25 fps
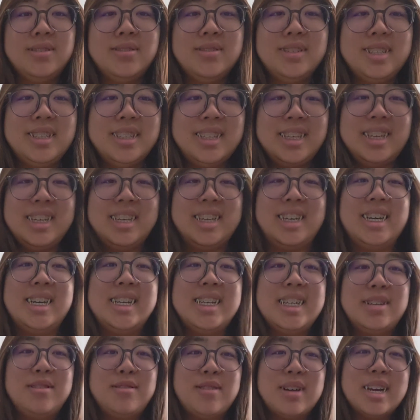Really, like, I
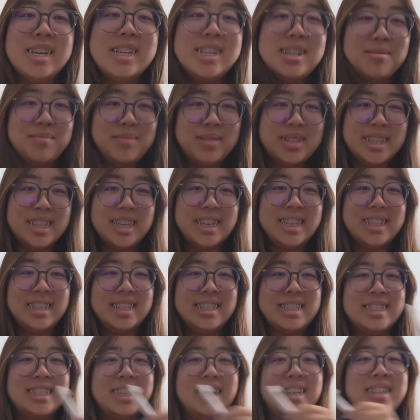didn't plan
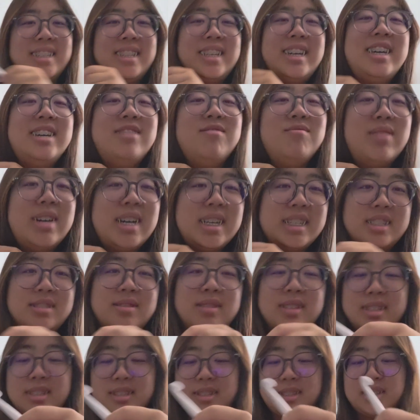this out that it
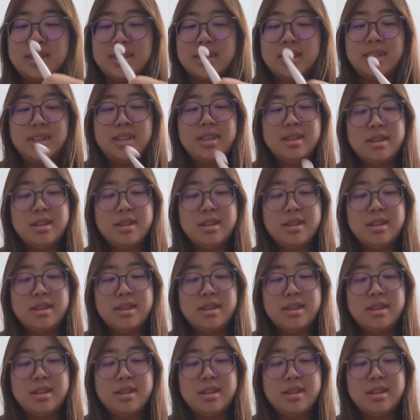matched my shirt.